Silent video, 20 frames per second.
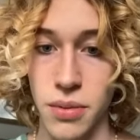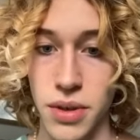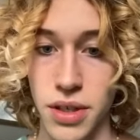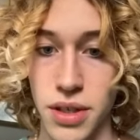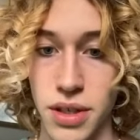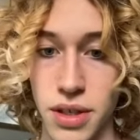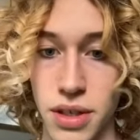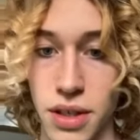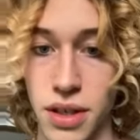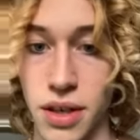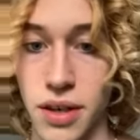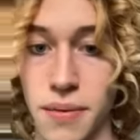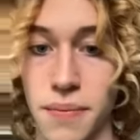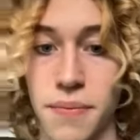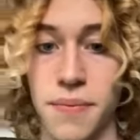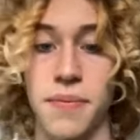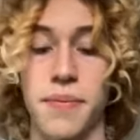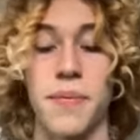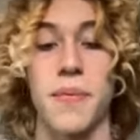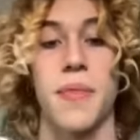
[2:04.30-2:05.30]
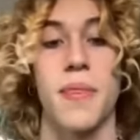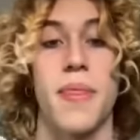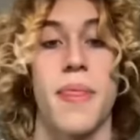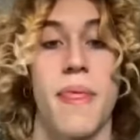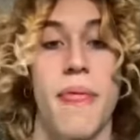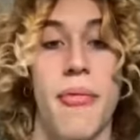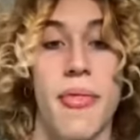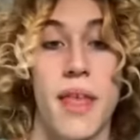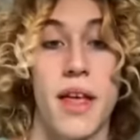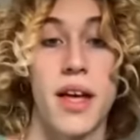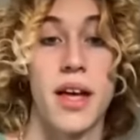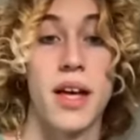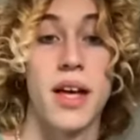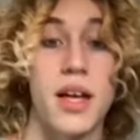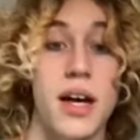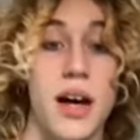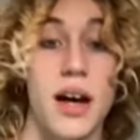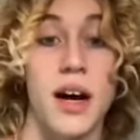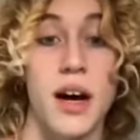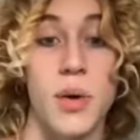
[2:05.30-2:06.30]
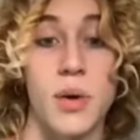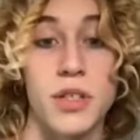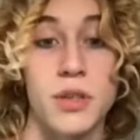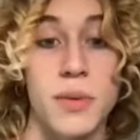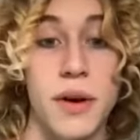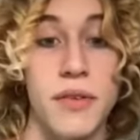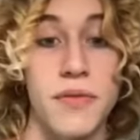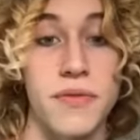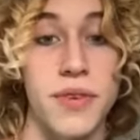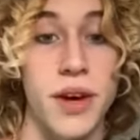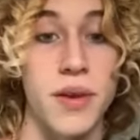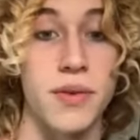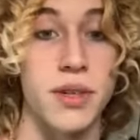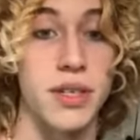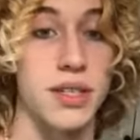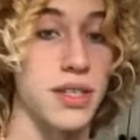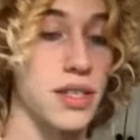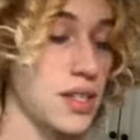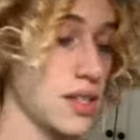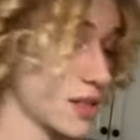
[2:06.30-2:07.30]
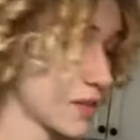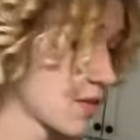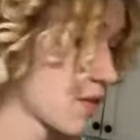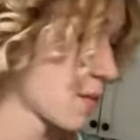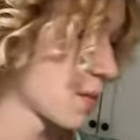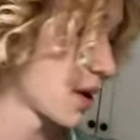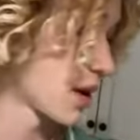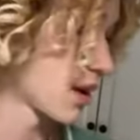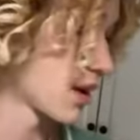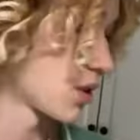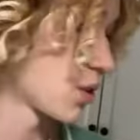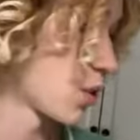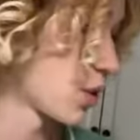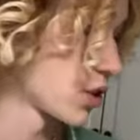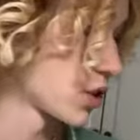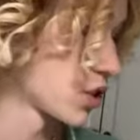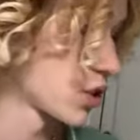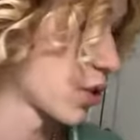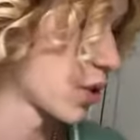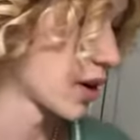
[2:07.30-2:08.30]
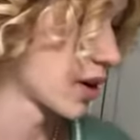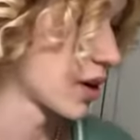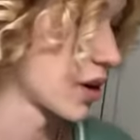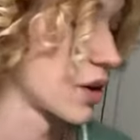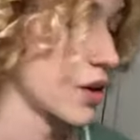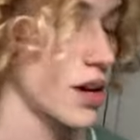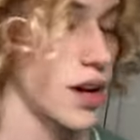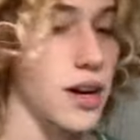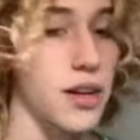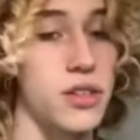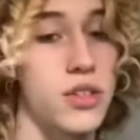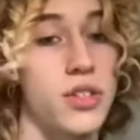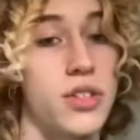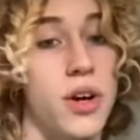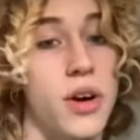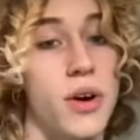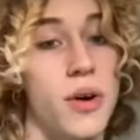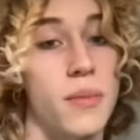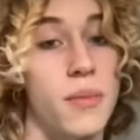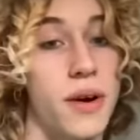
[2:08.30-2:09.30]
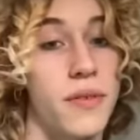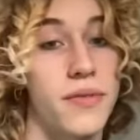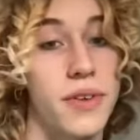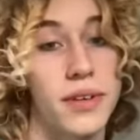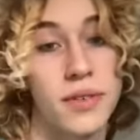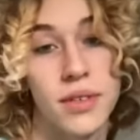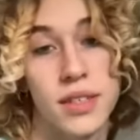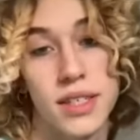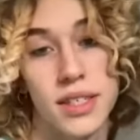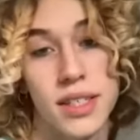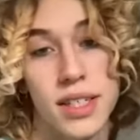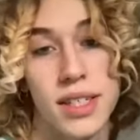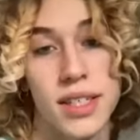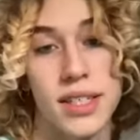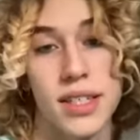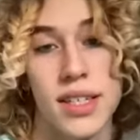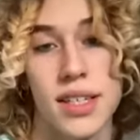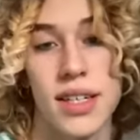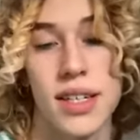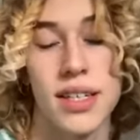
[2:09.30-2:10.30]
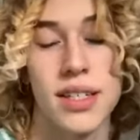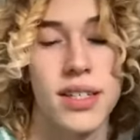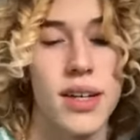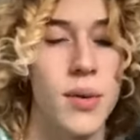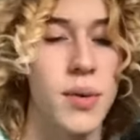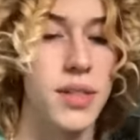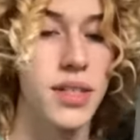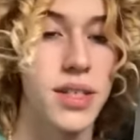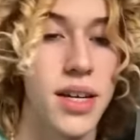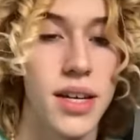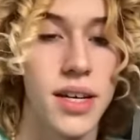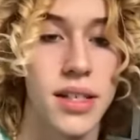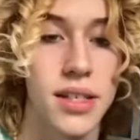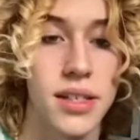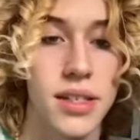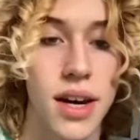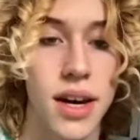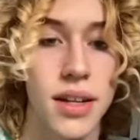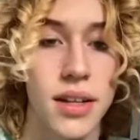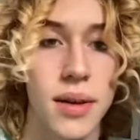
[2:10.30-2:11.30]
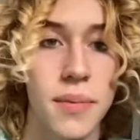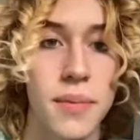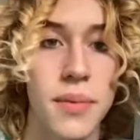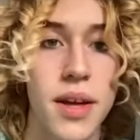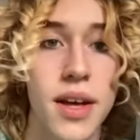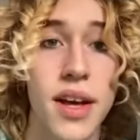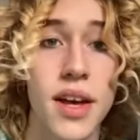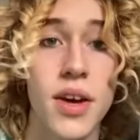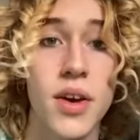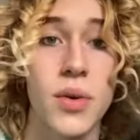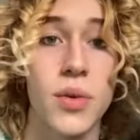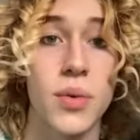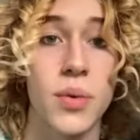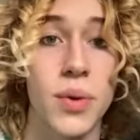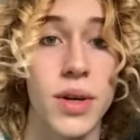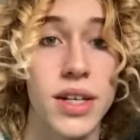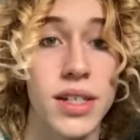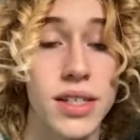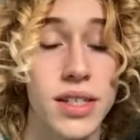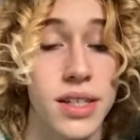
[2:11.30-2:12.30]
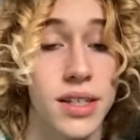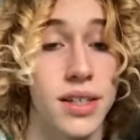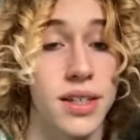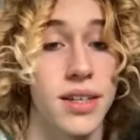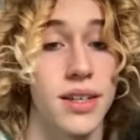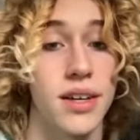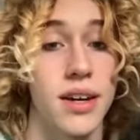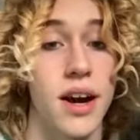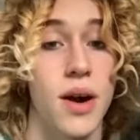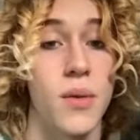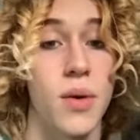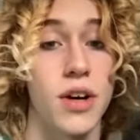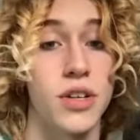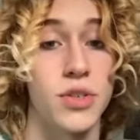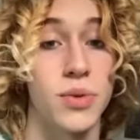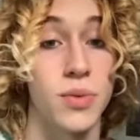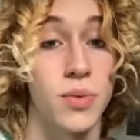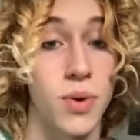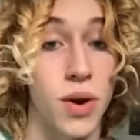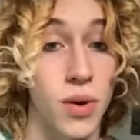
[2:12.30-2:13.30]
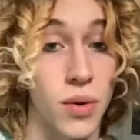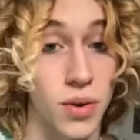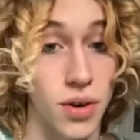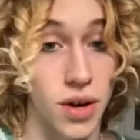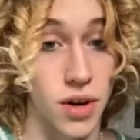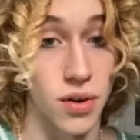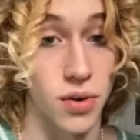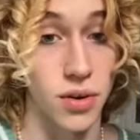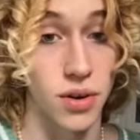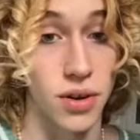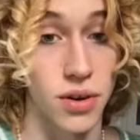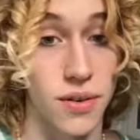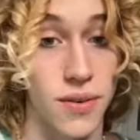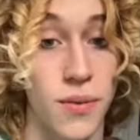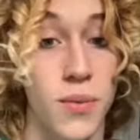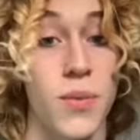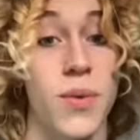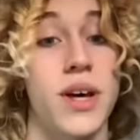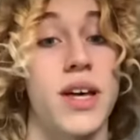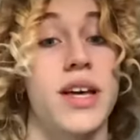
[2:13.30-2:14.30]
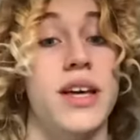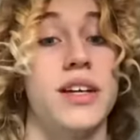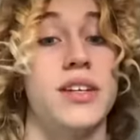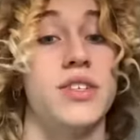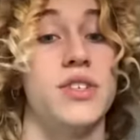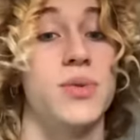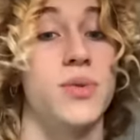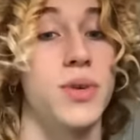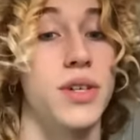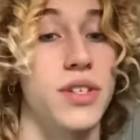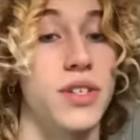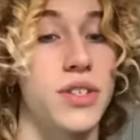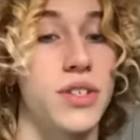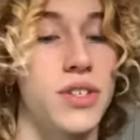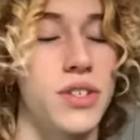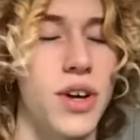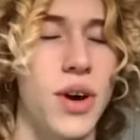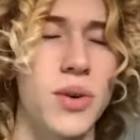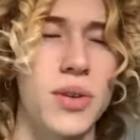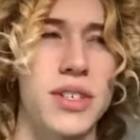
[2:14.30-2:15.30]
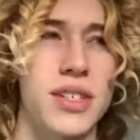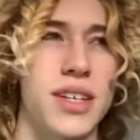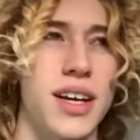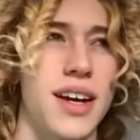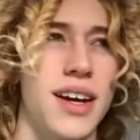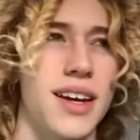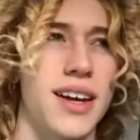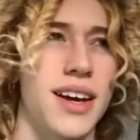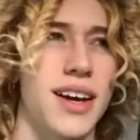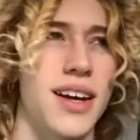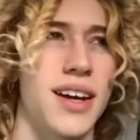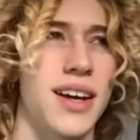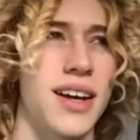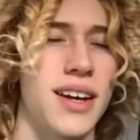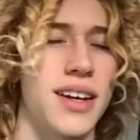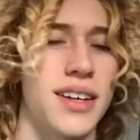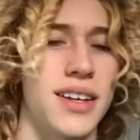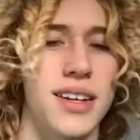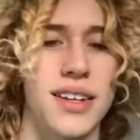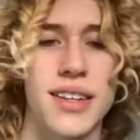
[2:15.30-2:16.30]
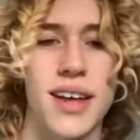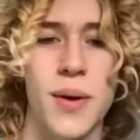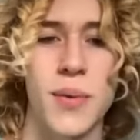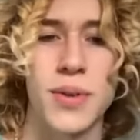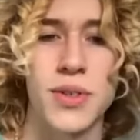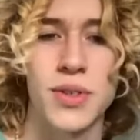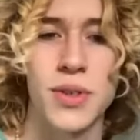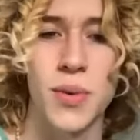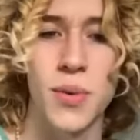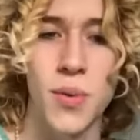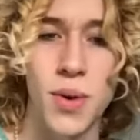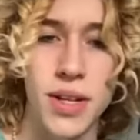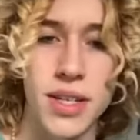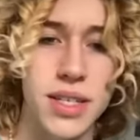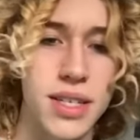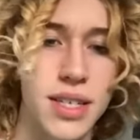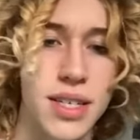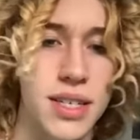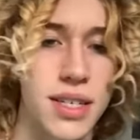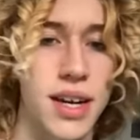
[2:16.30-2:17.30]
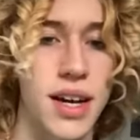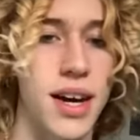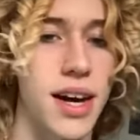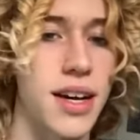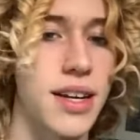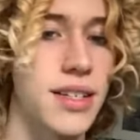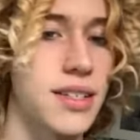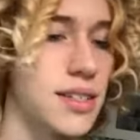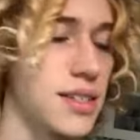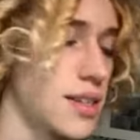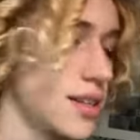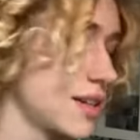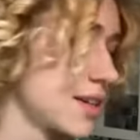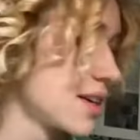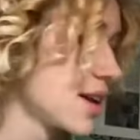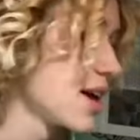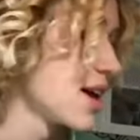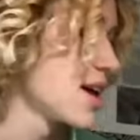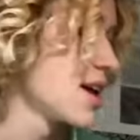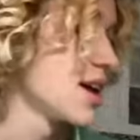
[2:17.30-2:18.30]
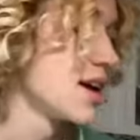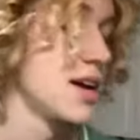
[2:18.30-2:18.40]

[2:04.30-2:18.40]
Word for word: let me see. Uh, what's my favorite season of American Horror Story? Okay, so my favorite season is I would say Asylum. Recently, I watched Roanoke, which was so sick, and that was the one season I hadn't seen,